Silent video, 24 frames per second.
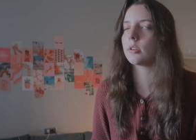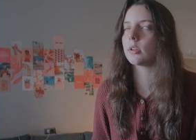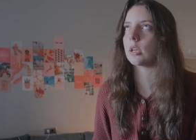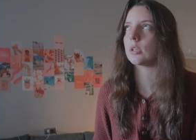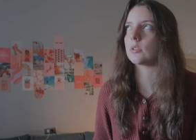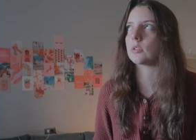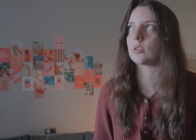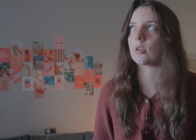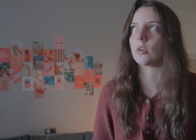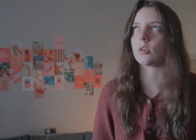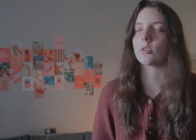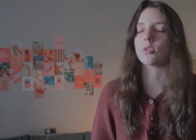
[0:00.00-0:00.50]

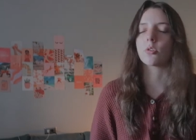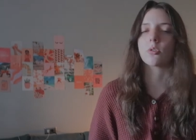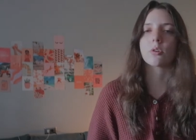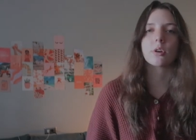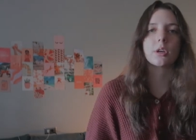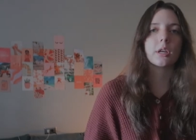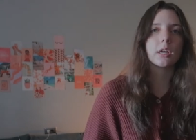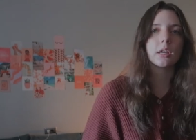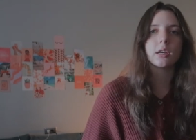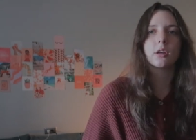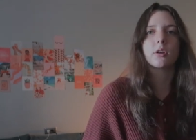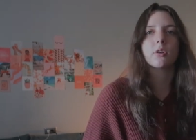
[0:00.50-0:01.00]
is it a
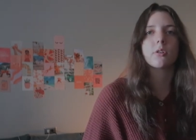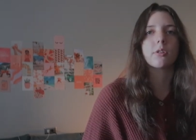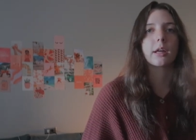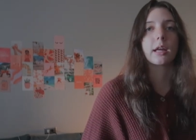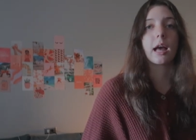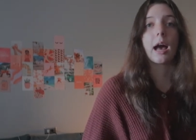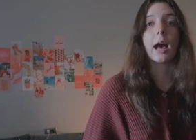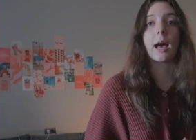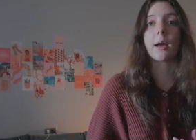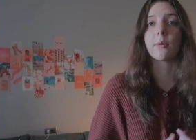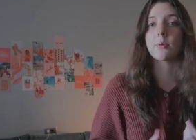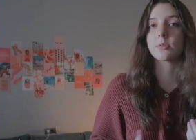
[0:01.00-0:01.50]
tornado
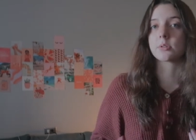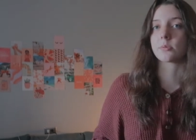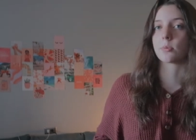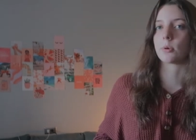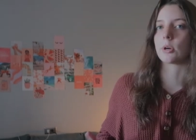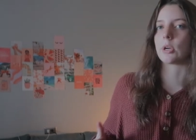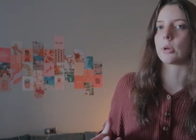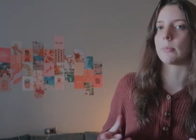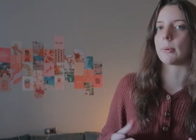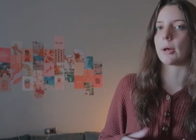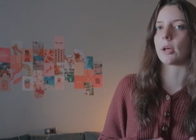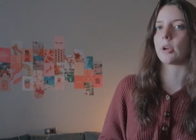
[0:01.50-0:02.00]
like i was
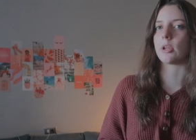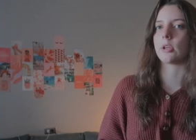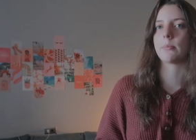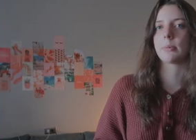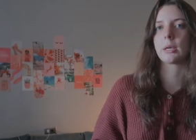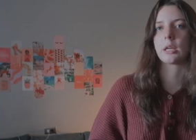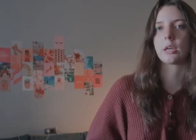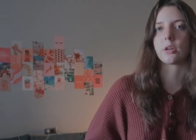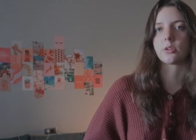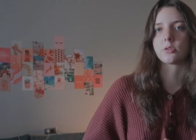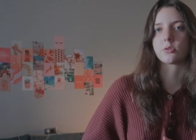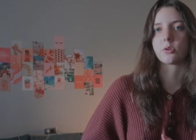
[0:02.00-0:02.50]
worried about it
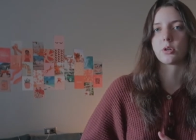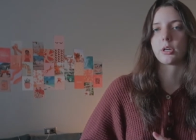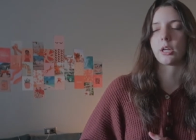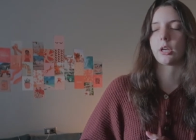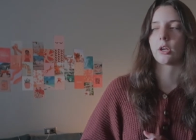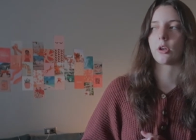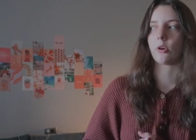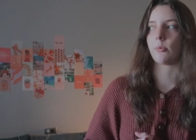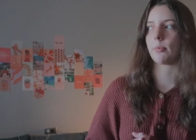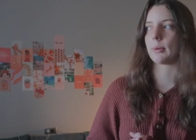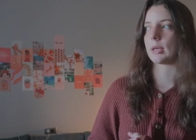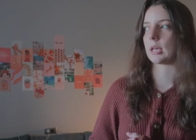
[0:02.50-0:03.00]
being a
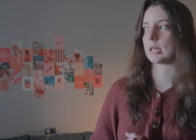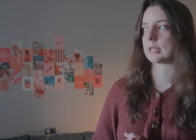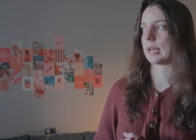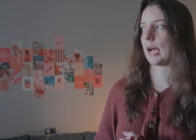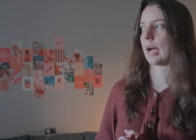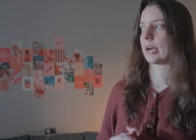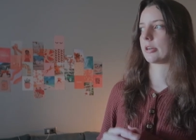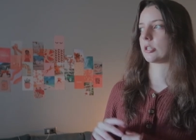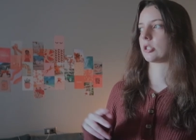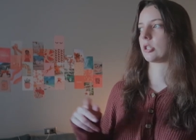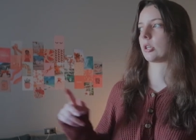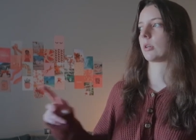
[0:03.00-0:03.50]
tornado because
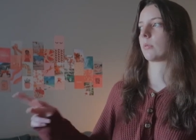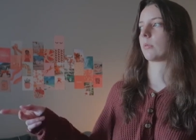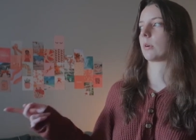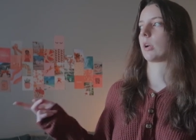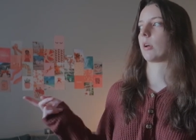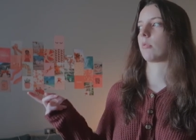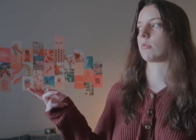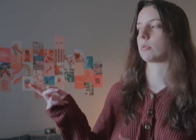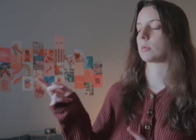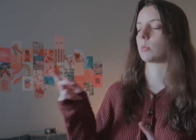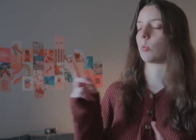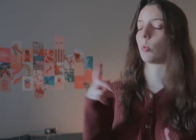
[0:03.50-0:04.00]
actually when i was